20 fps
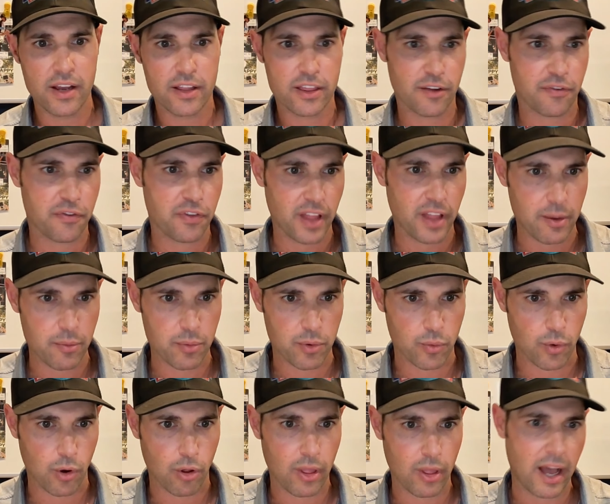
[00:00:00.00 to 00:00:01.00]
The flame would
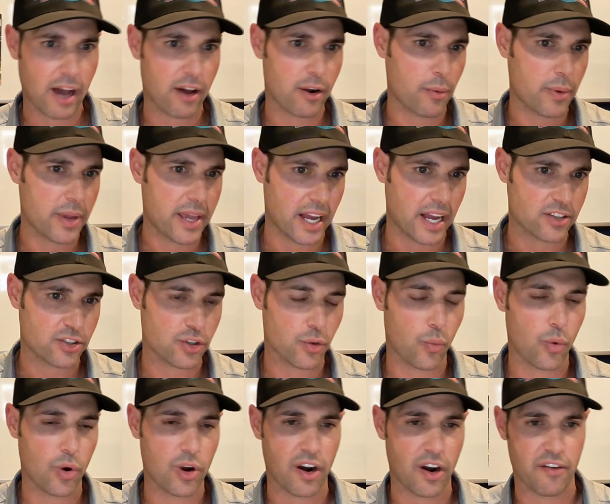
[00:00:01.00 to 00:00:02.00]
roll out; it would catch the
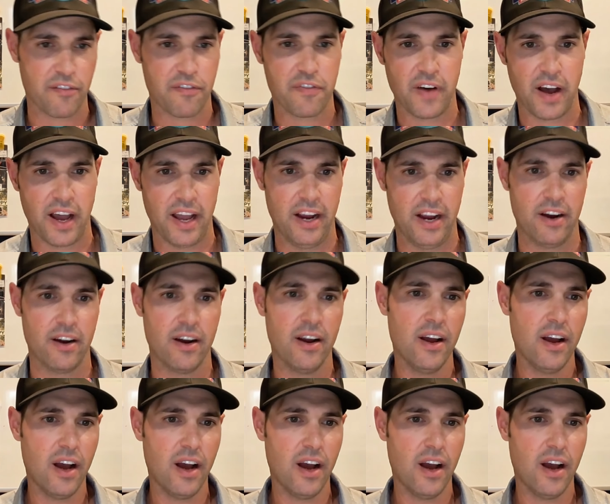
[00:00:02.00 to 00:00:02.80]
wood on fire.